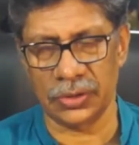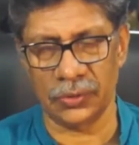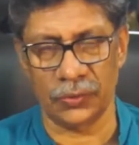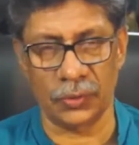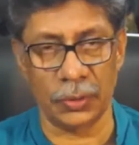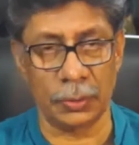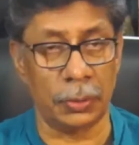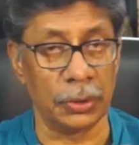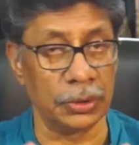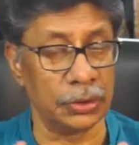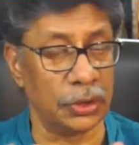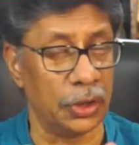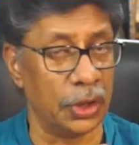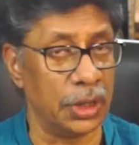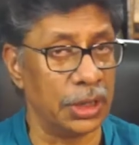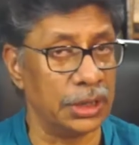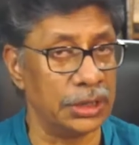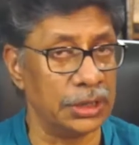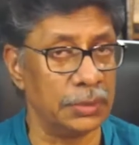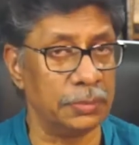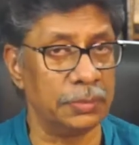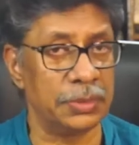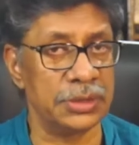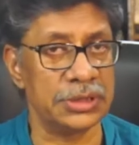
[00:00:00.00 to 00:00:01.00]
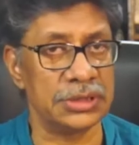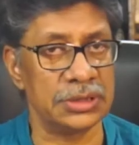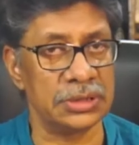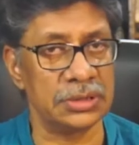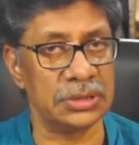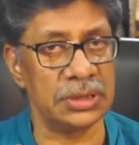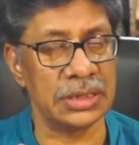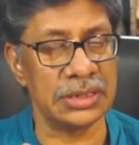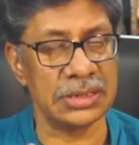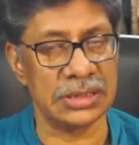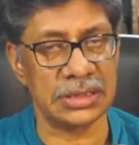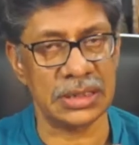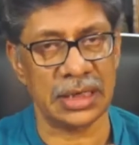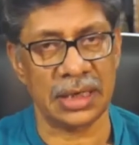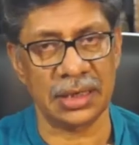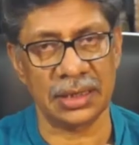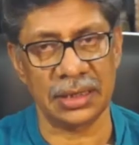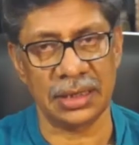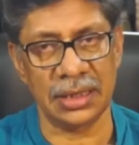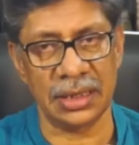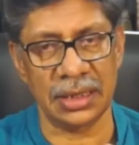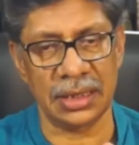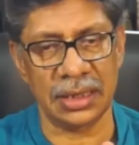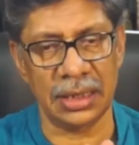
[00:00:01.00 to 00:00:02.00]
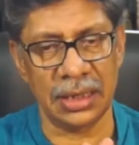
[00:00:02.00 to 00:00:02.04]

over Bodola Depression and Chad Lake,